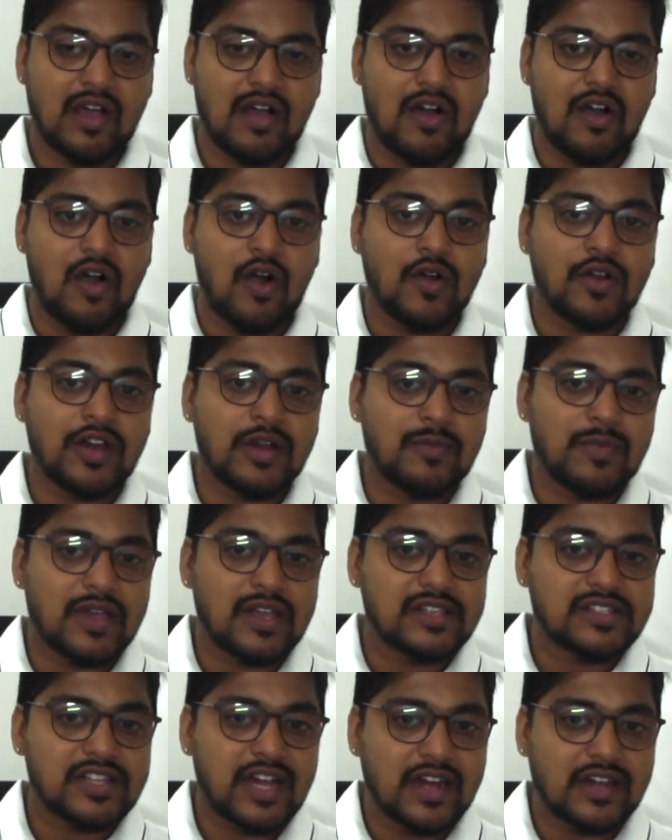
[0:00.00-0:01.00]
audit by
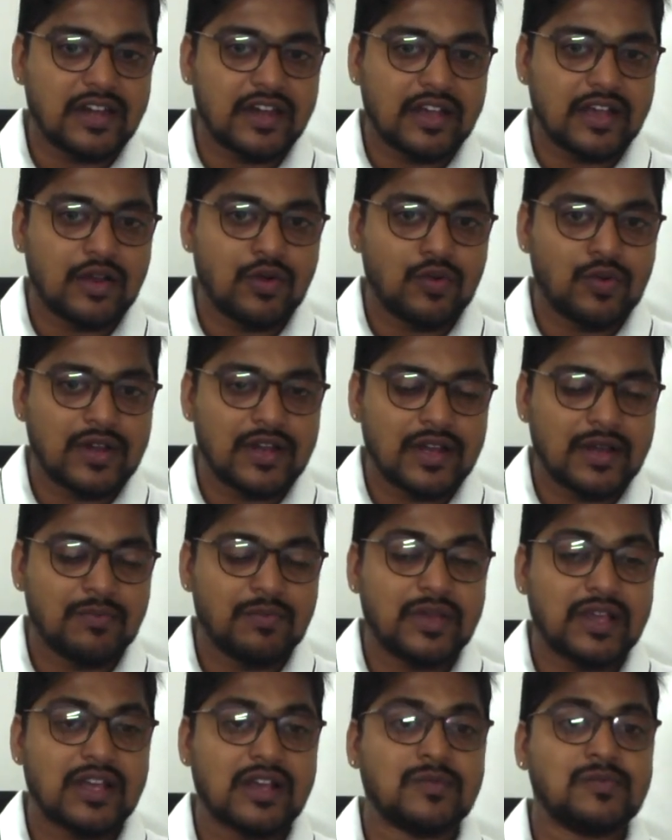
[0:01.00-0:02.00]
a chartered
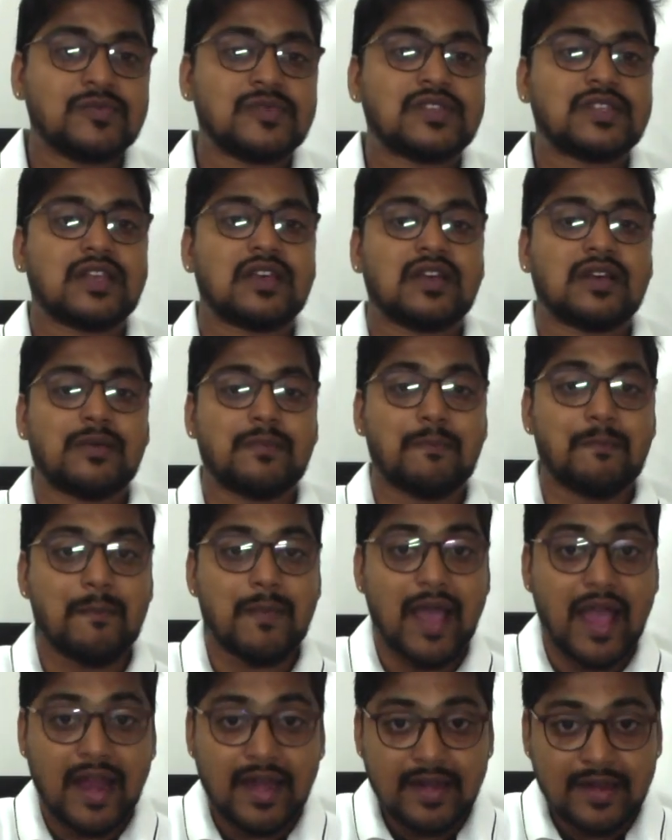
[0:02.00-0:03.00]
accountant becomes
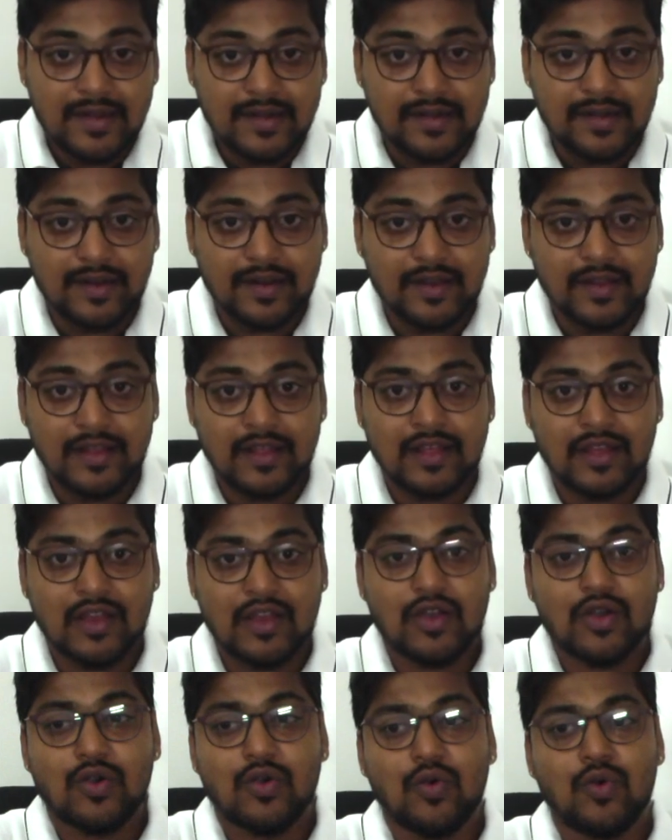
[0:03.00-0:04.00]
mandatory
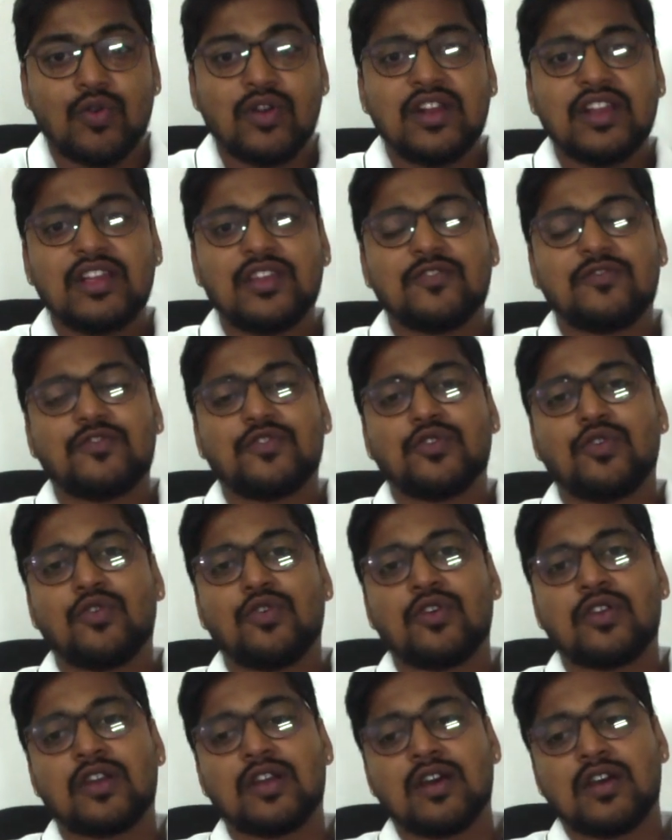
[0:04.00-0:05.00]
only if
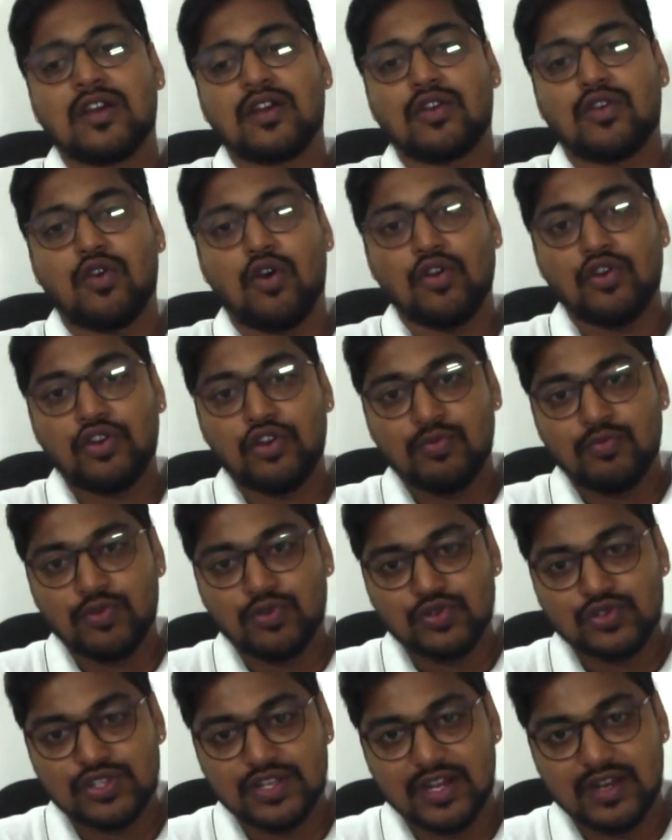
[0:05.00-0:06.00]
your
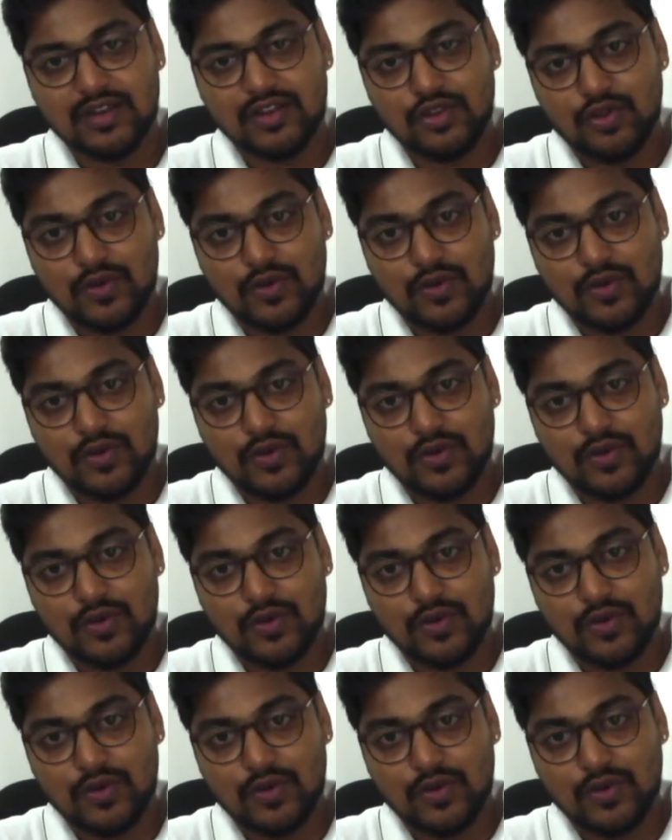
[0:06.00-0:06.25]
contribution,